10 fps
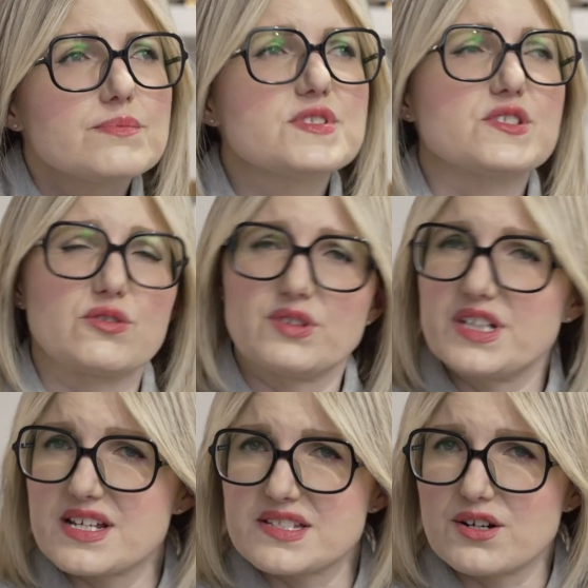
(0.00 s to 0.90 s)

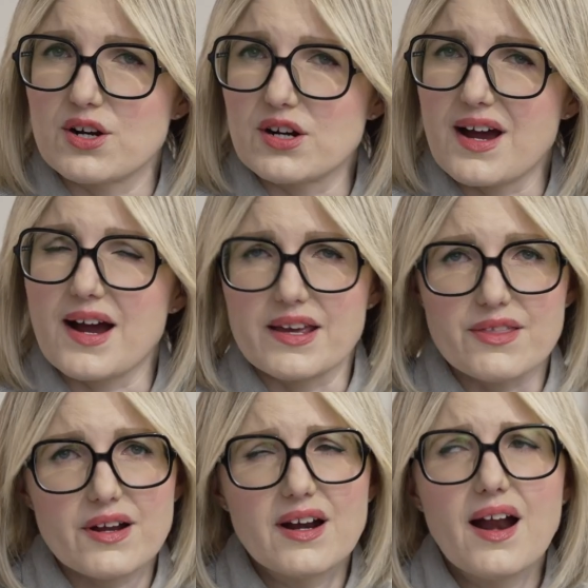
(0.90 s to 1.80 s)
certainly doesn't hurt
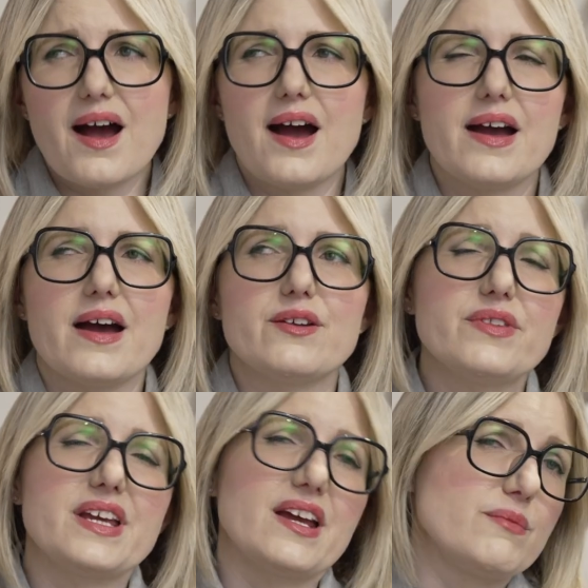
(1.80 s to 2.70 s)
either. I don't
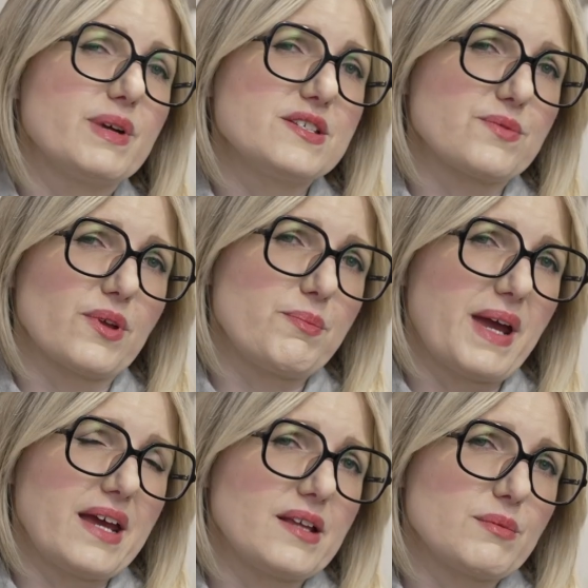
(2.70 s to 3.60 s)
think anybody's really
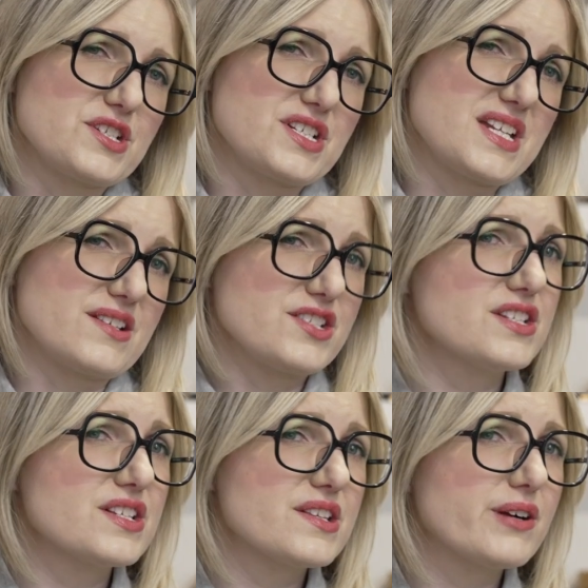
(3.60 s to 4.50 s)
paying that much
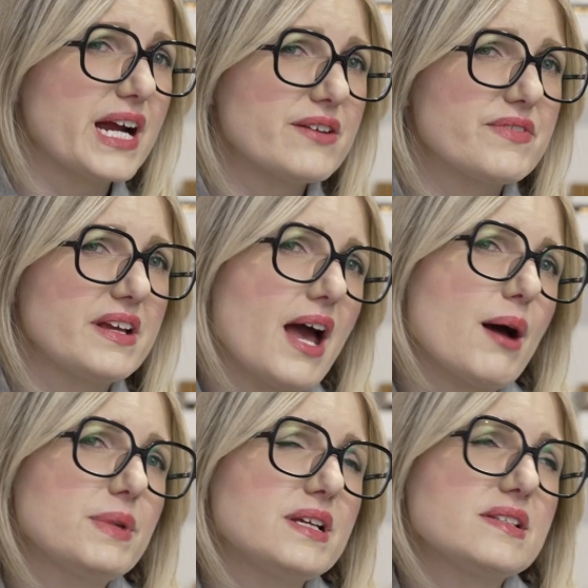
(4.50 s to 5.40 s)
attention to the gray of the
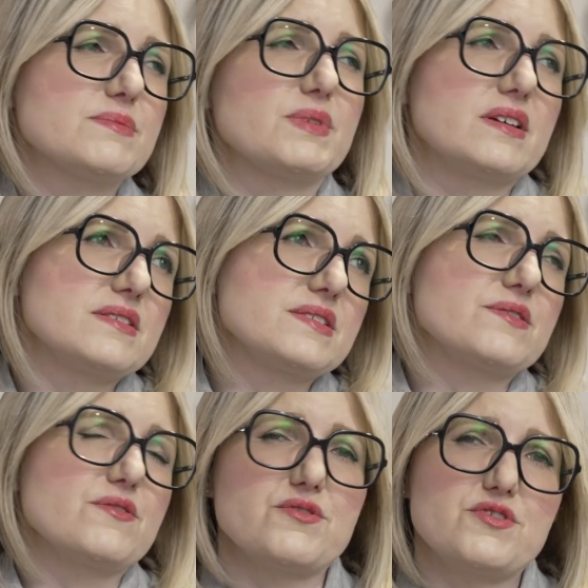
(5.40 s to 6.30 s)
cabinets because
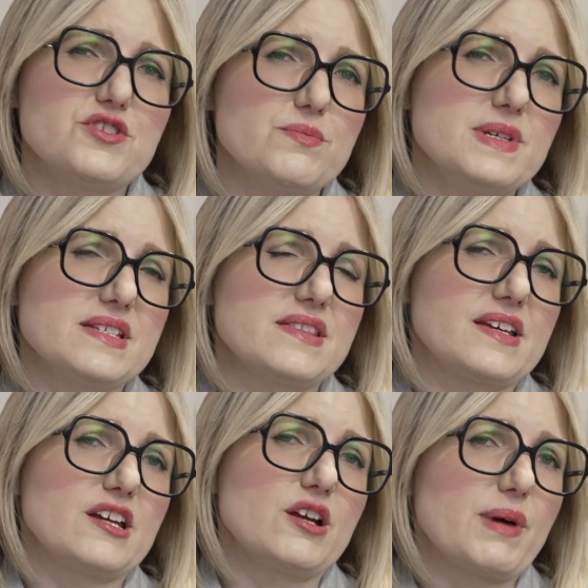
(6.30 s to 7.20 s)
they're too busy
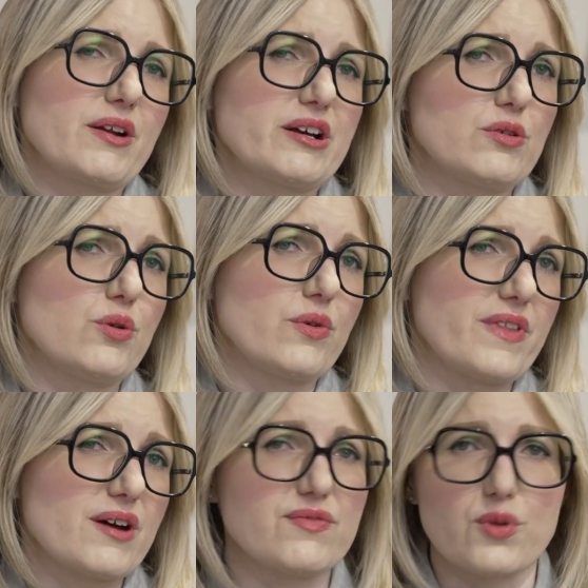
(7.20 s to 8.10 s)
thinking about how cool
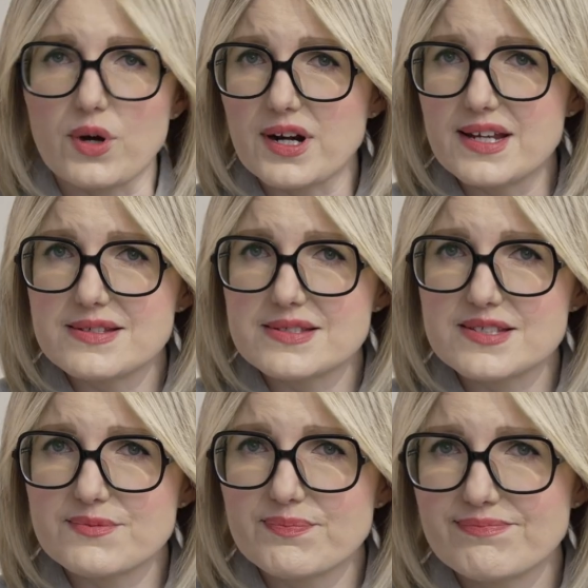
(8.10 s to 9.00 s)
that floor
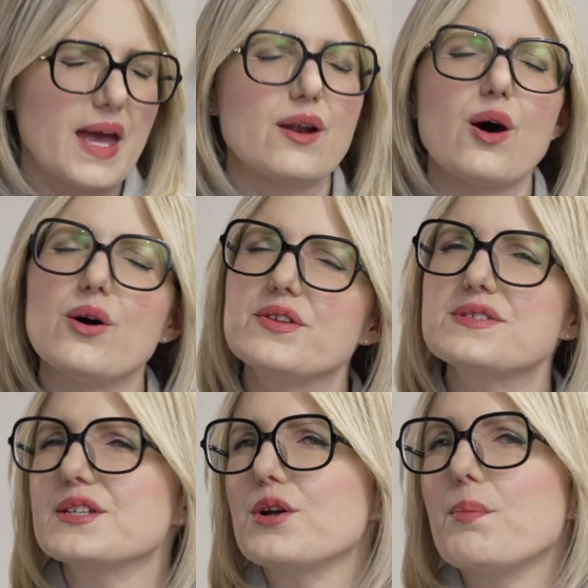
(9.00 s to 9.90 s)
is. And all
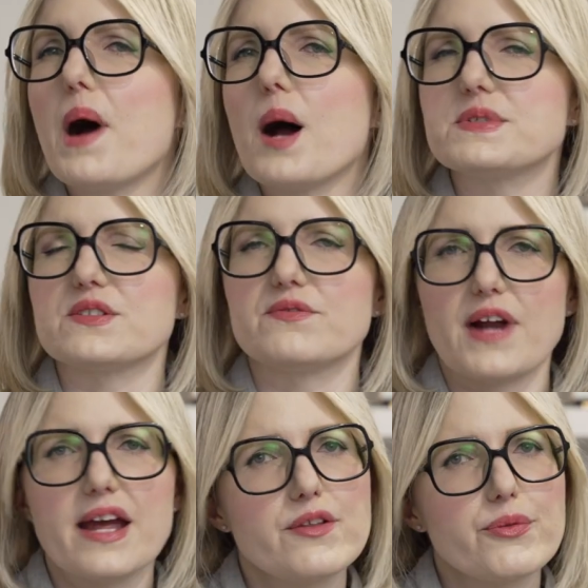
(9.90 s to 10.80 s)
those little pops of
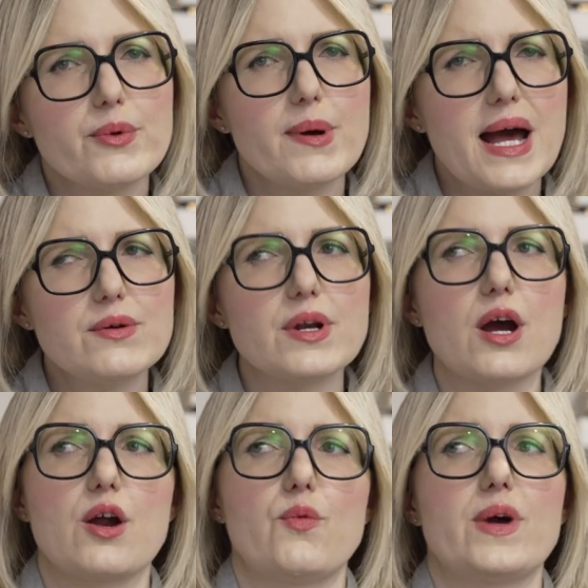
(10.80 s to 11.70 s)
red throughout
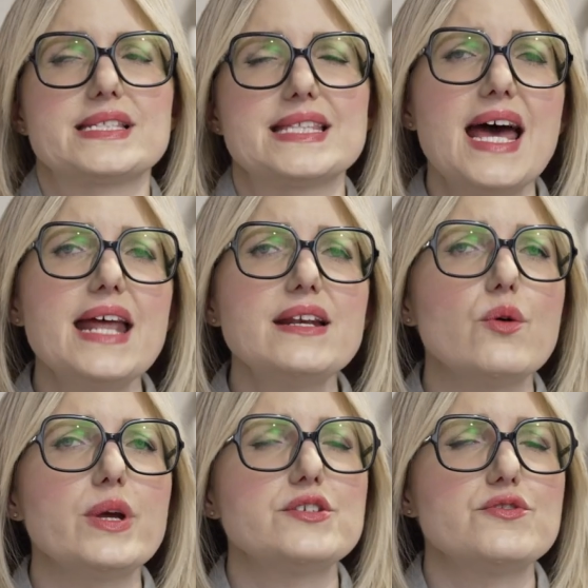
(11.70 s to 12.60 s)
are what's then
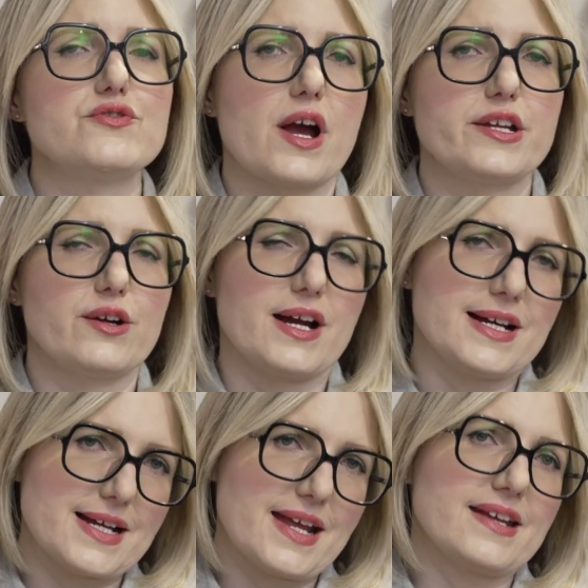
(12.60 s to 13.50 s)
going to draw your
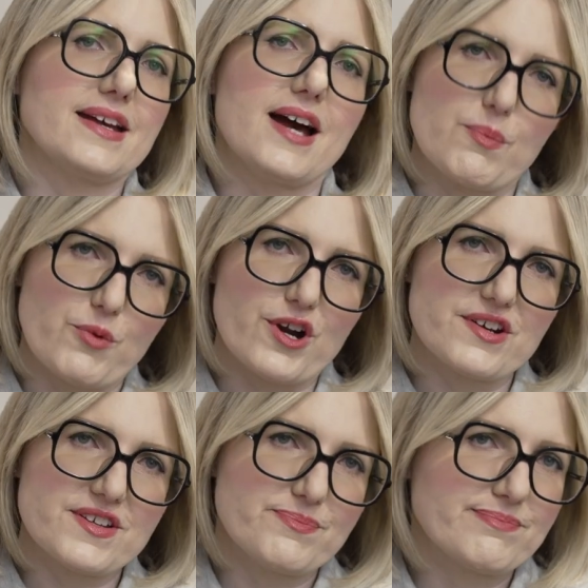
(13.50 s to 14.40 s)
eye upward.